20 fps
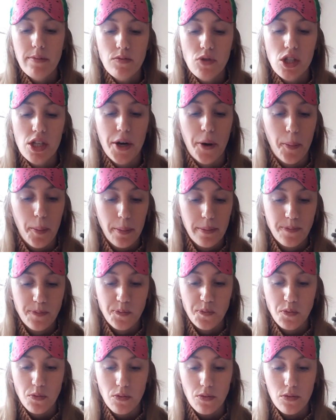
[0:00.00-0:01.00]
So,
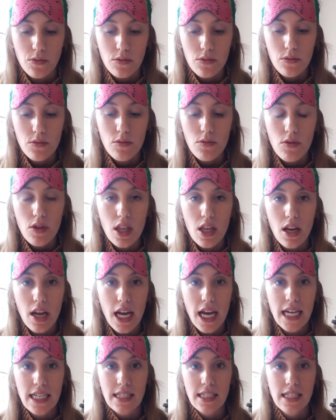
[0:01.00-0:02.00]

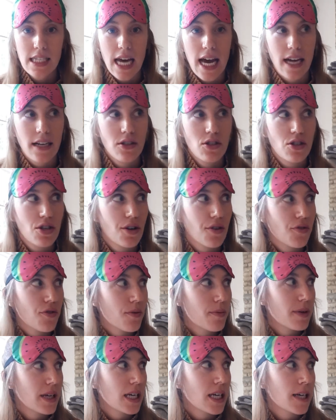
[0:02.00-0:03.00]
its texture for
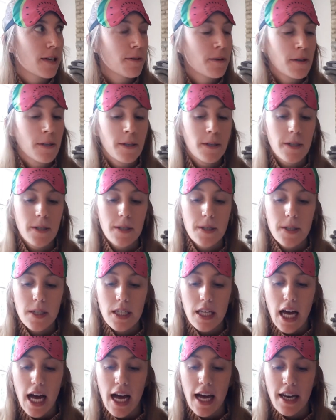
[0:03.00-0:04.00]
me
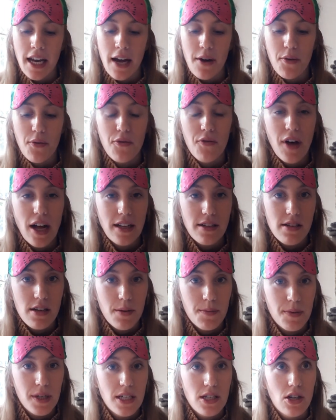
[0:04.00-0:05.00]
and how it felt
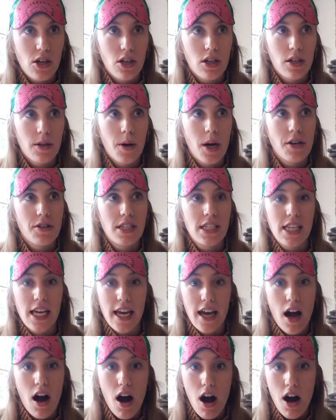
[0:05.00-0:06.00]
on my tongue, I would
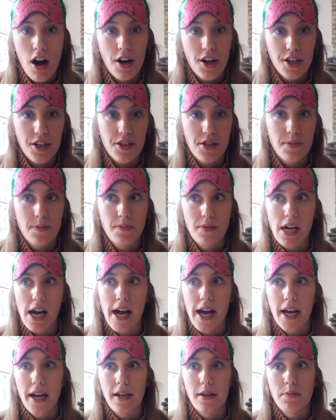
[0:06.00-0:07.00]
say hard,
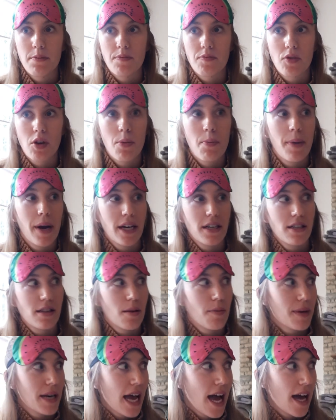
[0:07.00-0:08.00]
compared to the
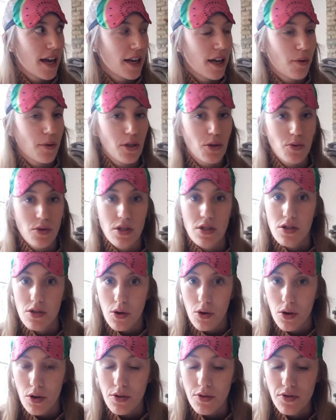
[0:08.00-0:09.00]
banana, which was
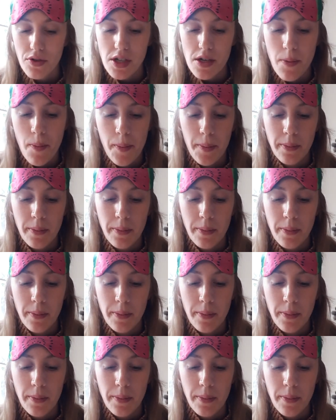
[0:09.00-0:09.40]
soft.